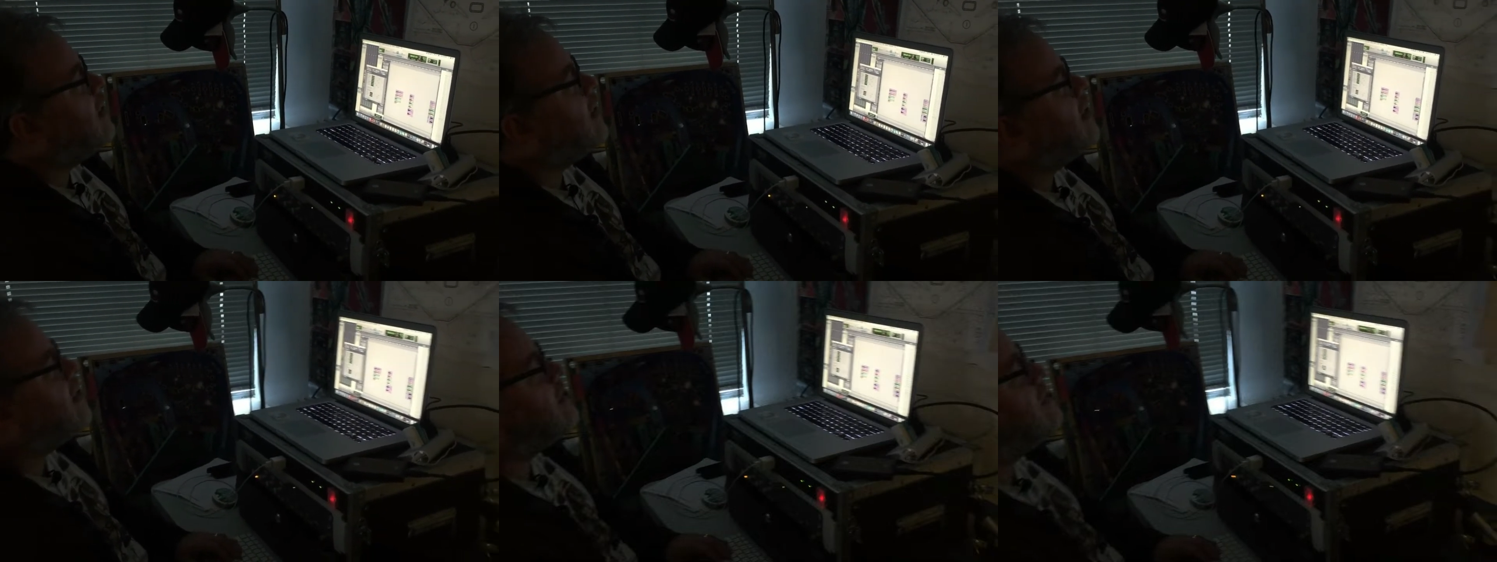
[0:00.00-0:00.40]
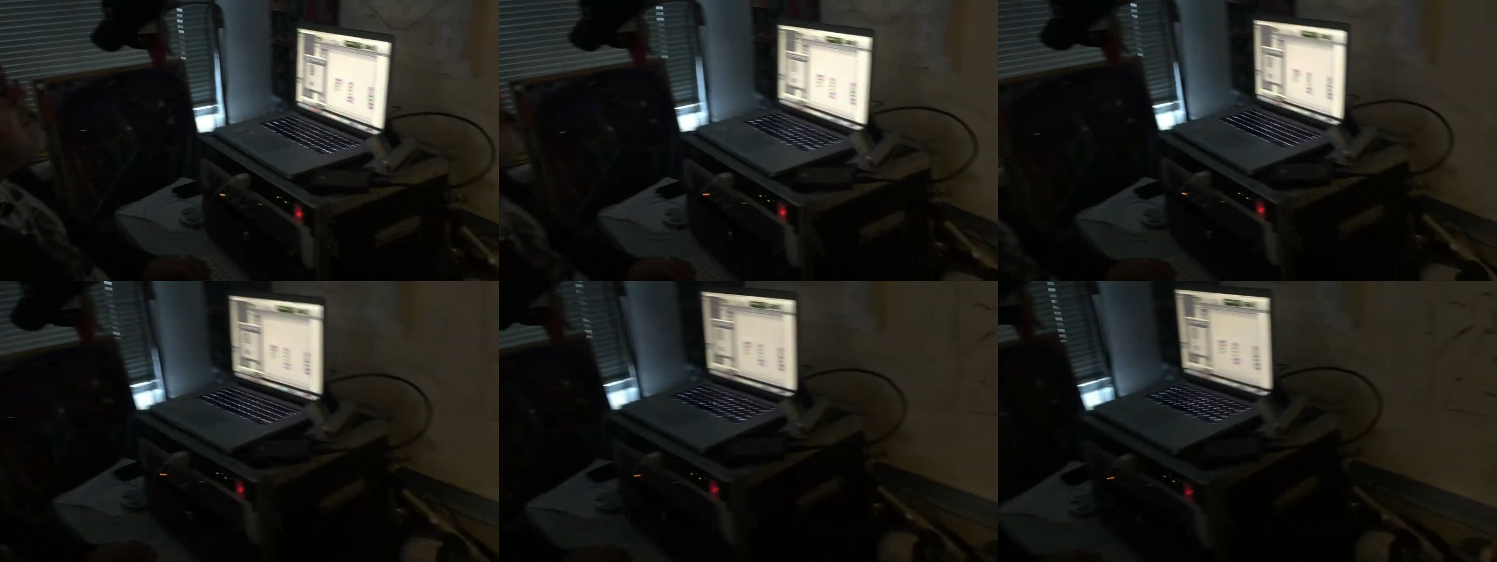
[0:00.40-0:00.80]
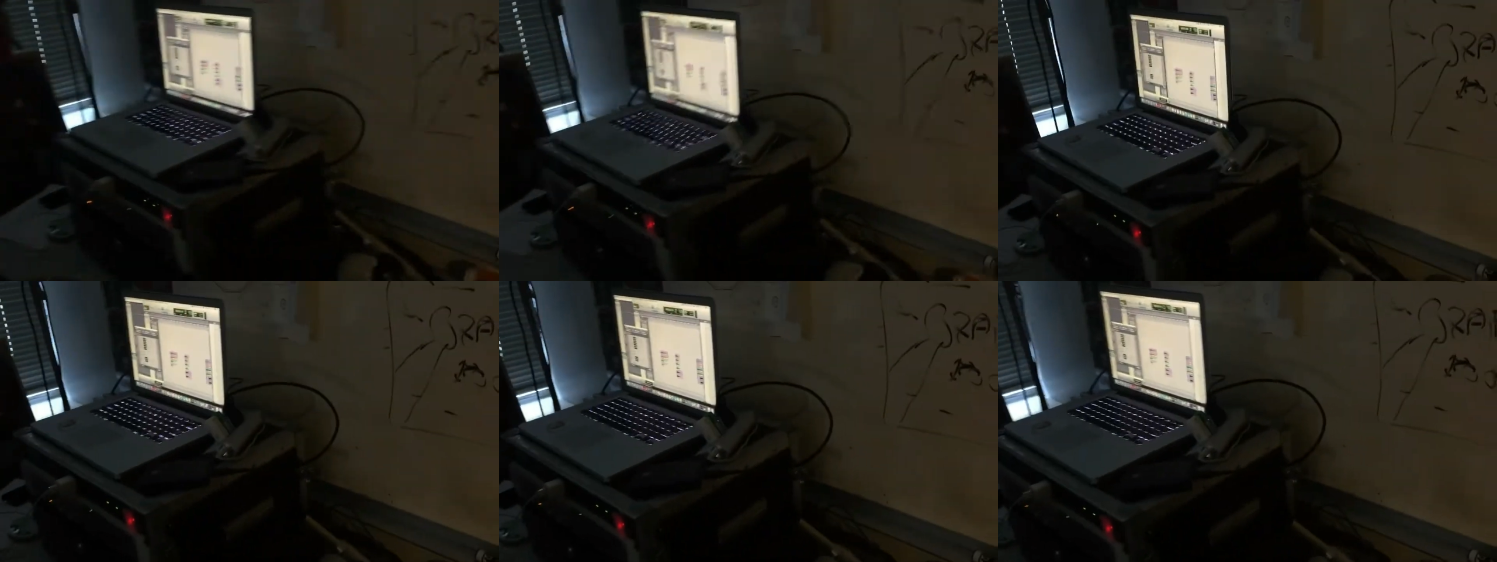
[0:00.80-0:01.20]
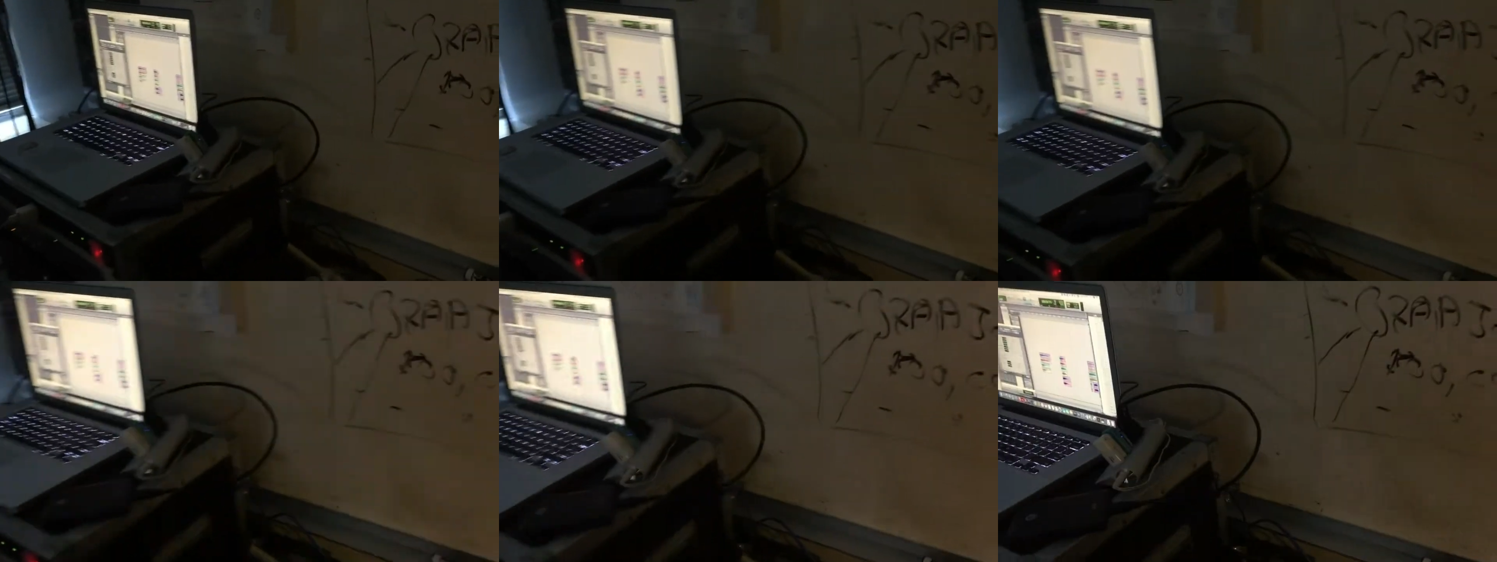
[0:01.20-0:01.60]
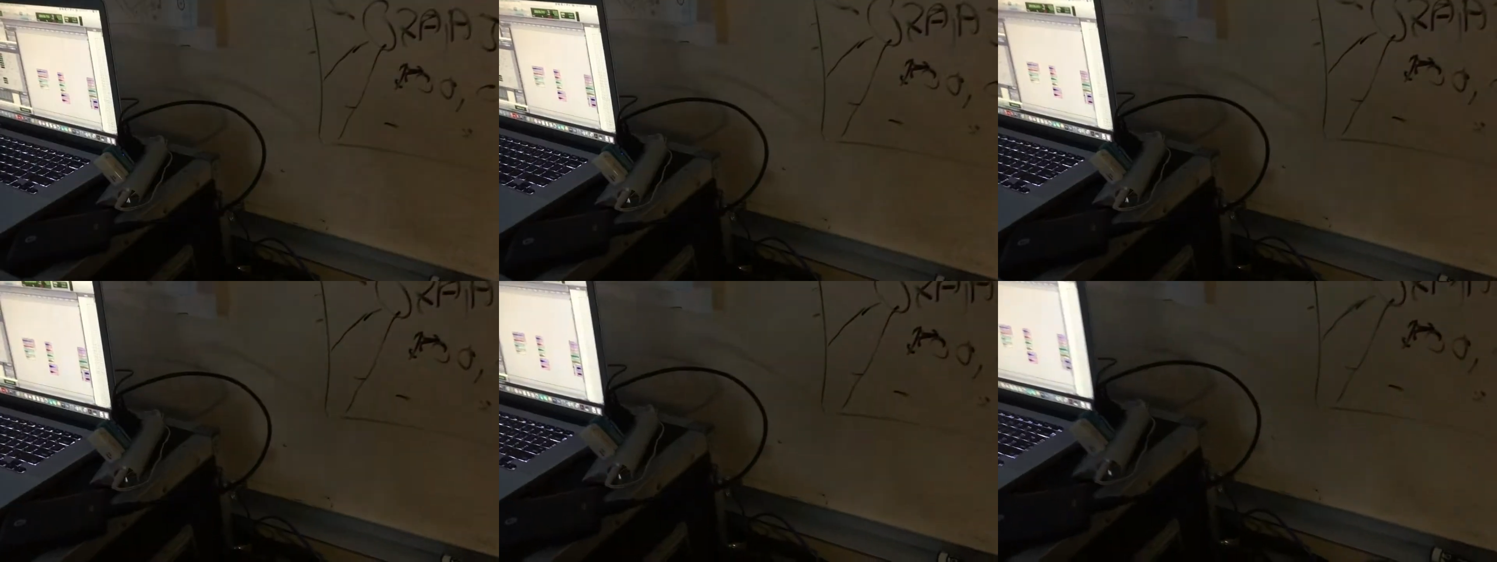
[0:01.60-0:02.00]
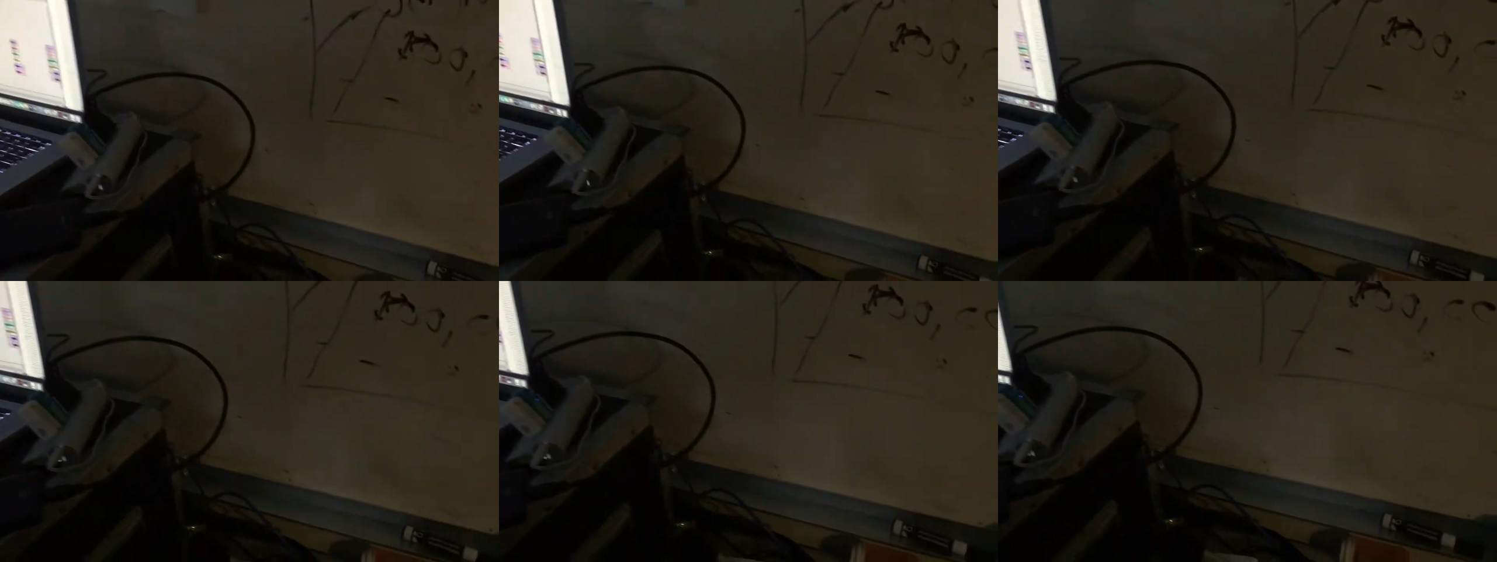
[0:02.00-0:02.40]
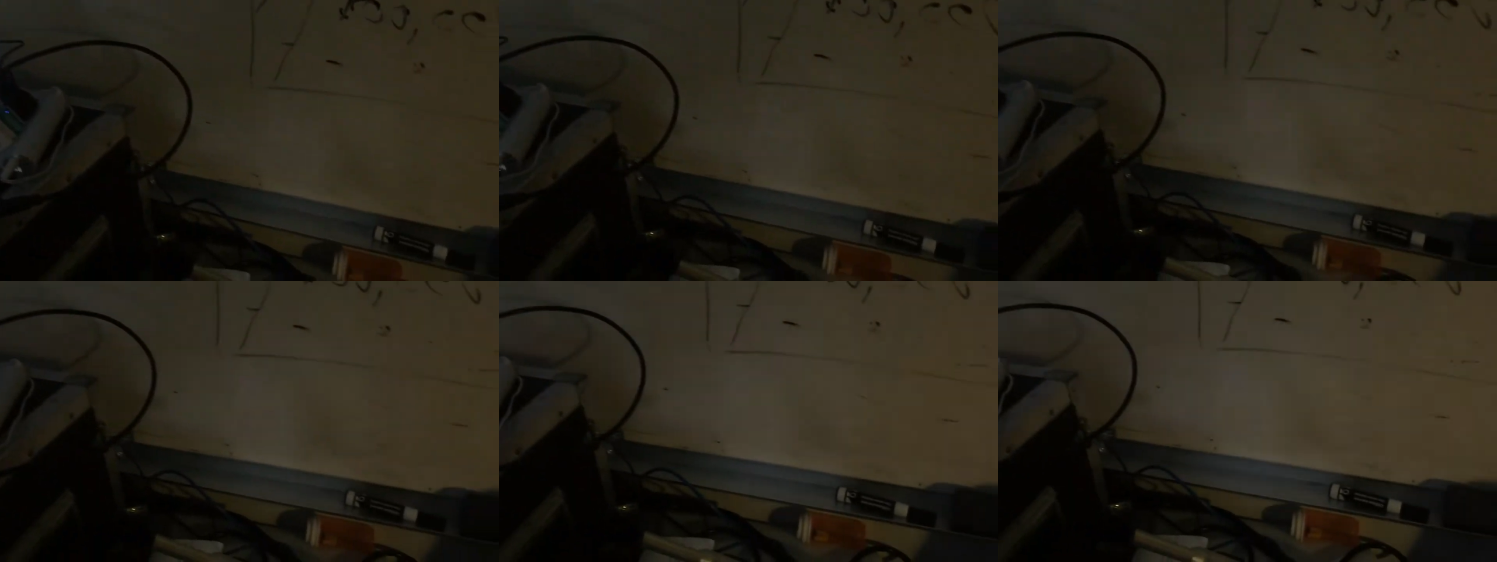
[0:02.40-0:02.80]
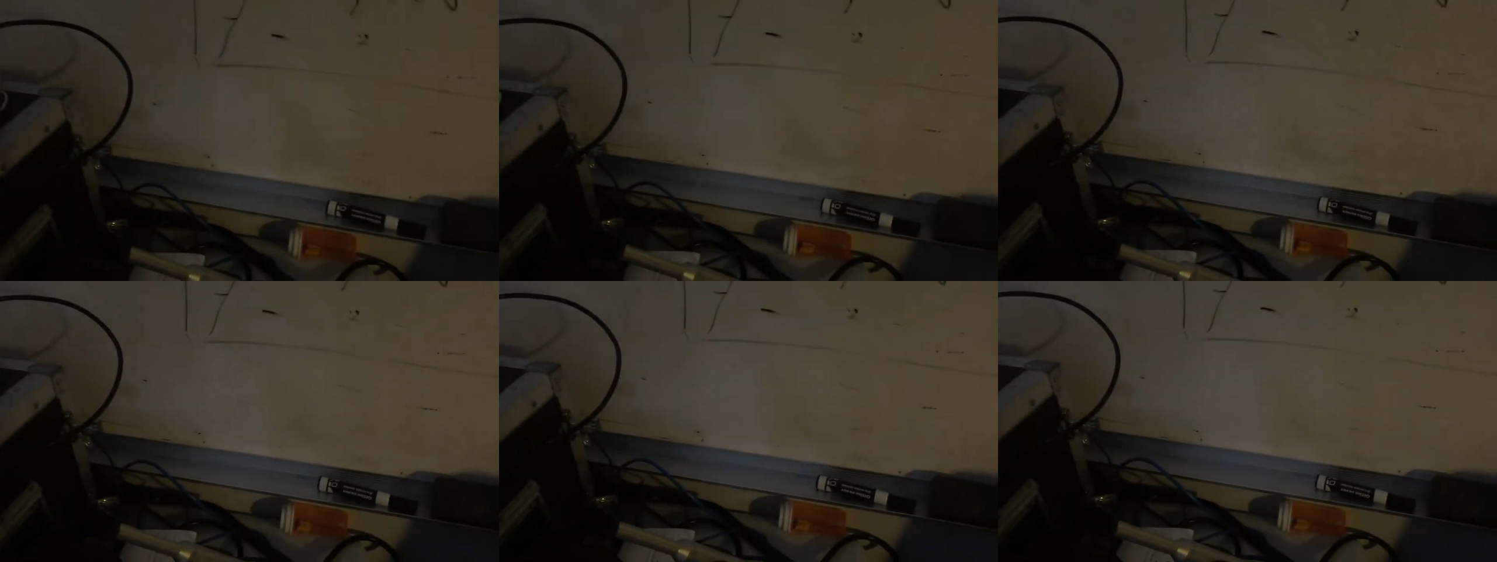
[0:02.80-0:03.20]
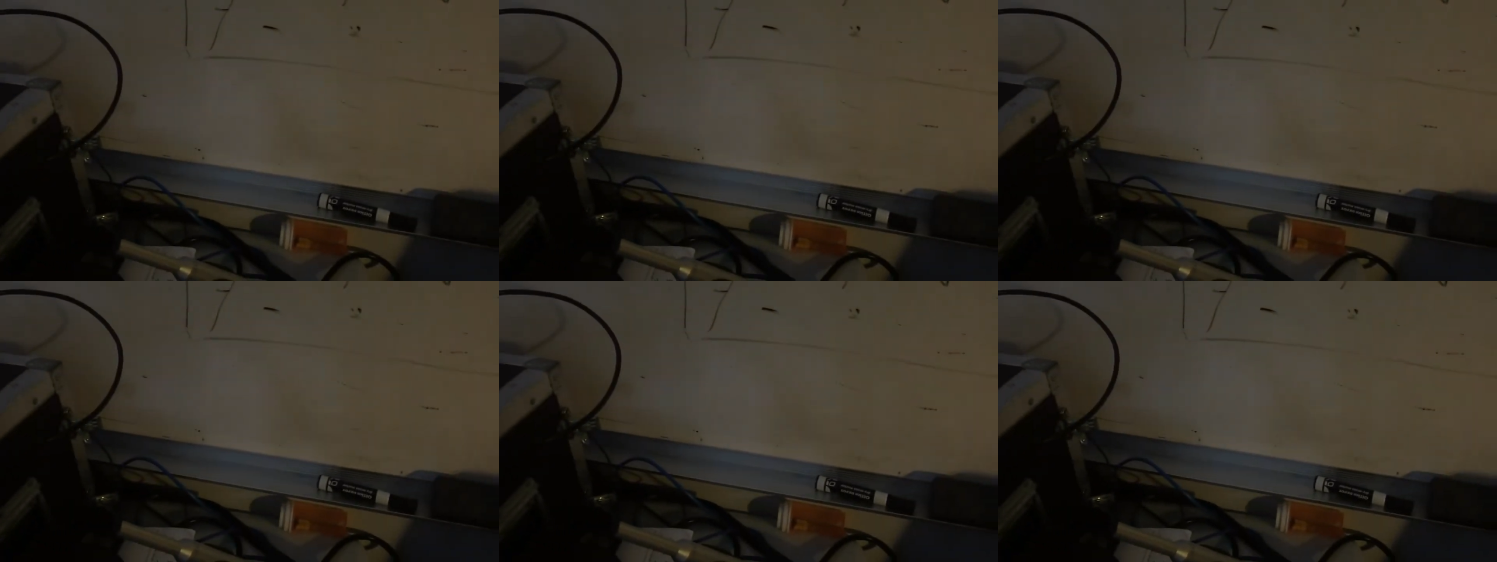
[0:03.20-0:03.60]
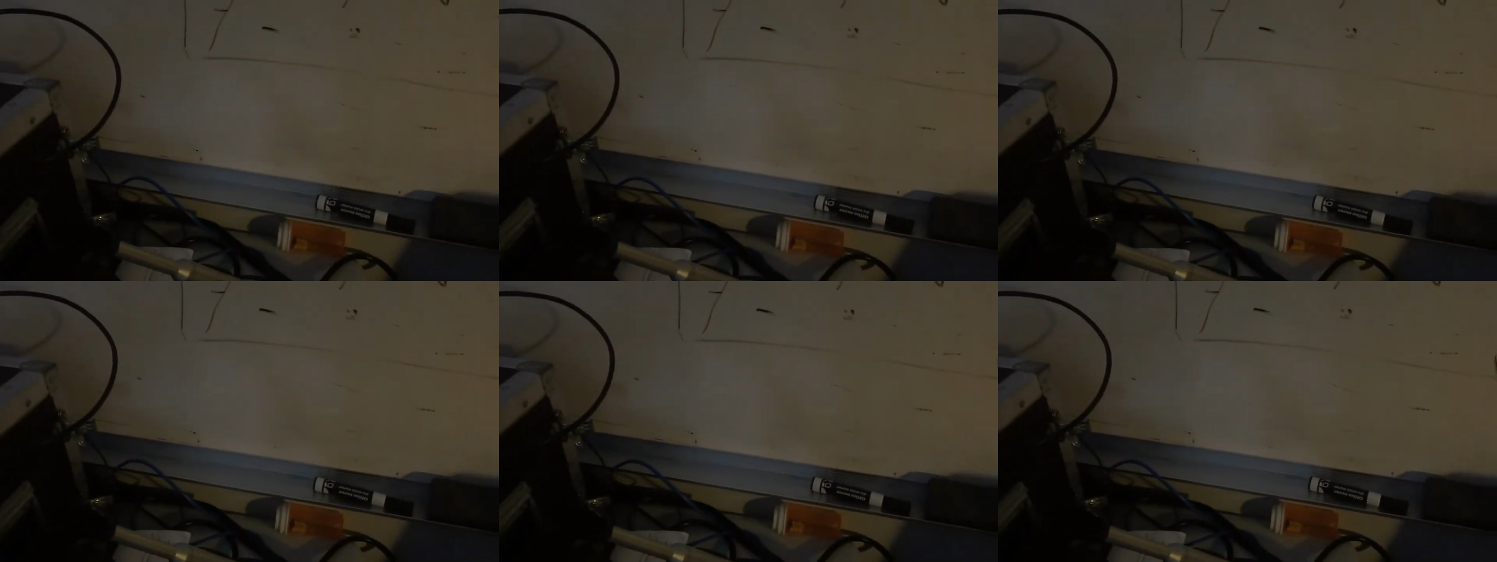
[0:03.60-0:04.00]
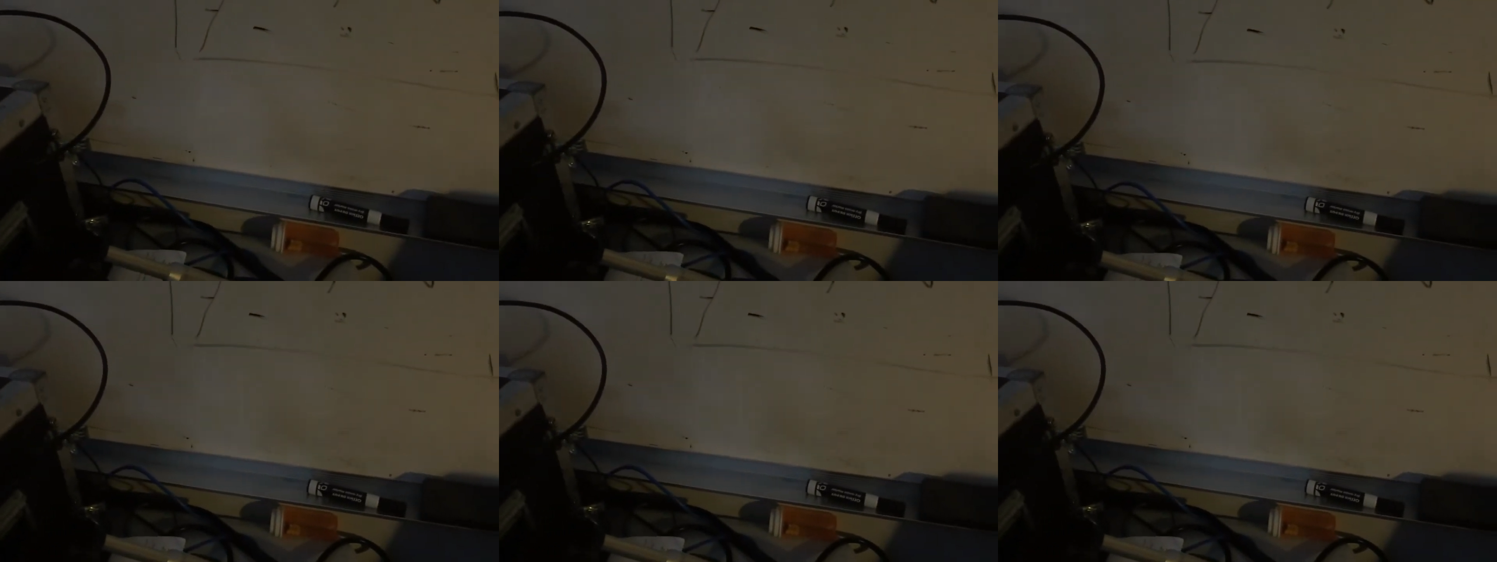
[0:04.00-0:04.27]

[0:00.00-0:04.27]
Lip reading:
[unreadable: no face in view]